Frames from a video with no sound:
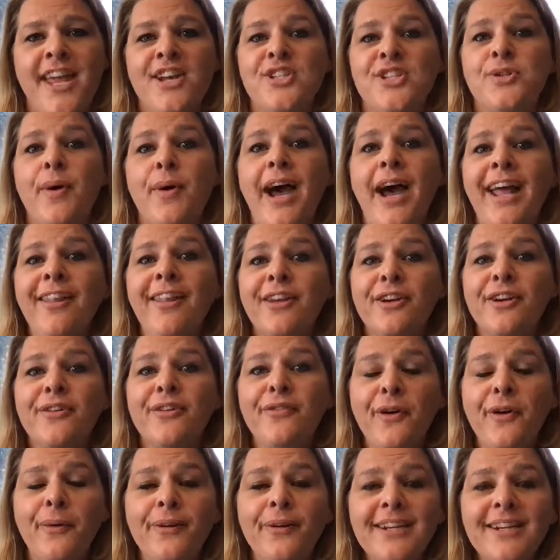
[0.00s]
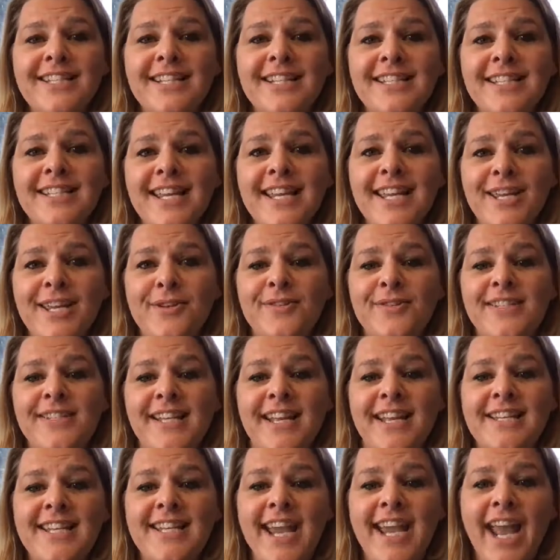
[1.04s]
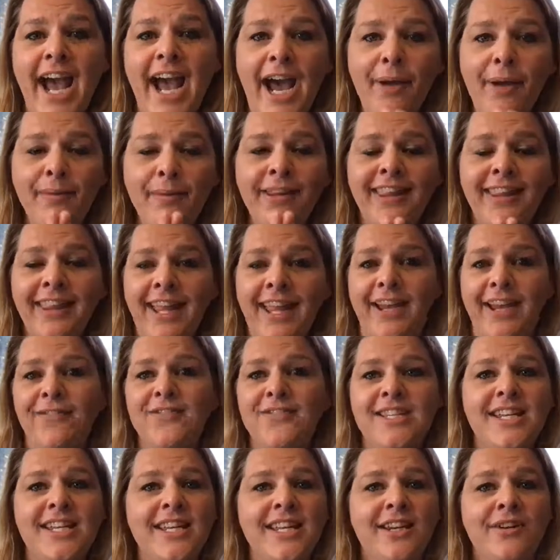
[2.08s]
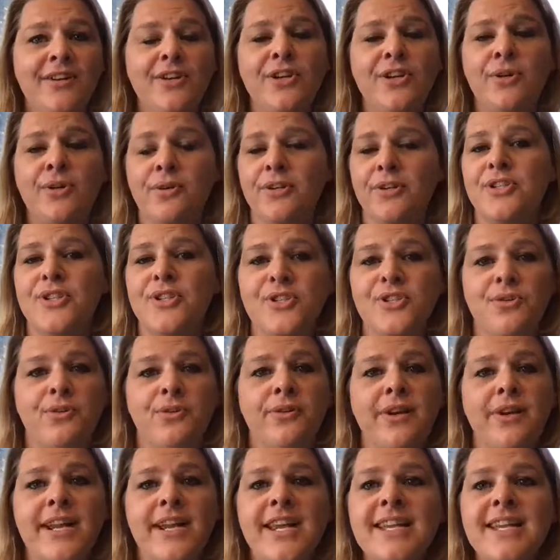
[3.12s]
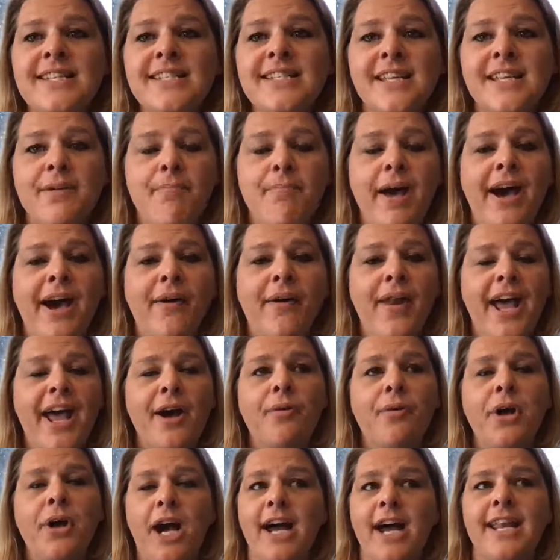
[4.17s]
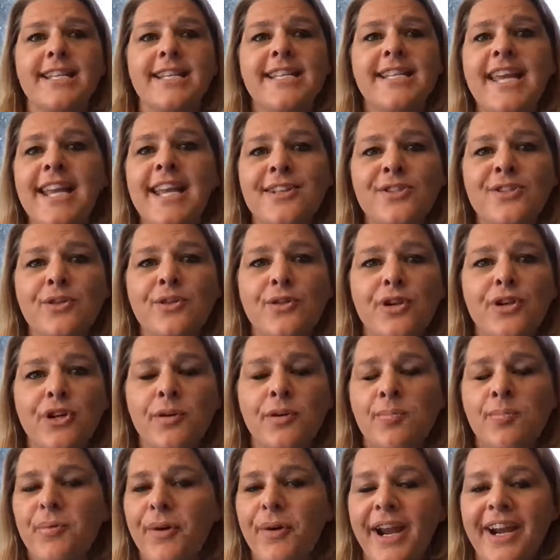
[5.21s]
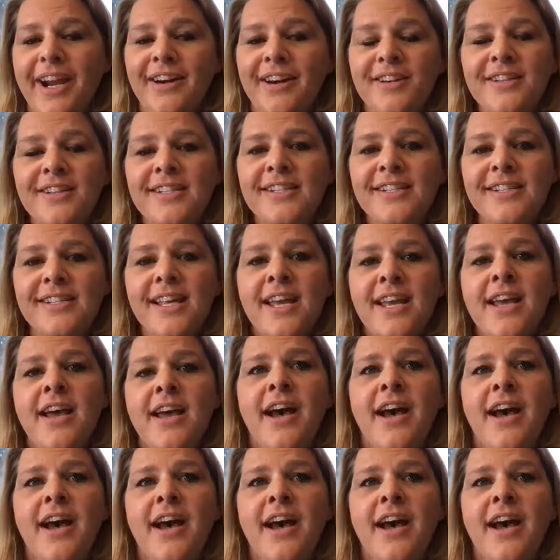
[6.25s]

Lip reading: So I look forward to seeing you Sunday. I would love to hear your stories about how God has answered your prayers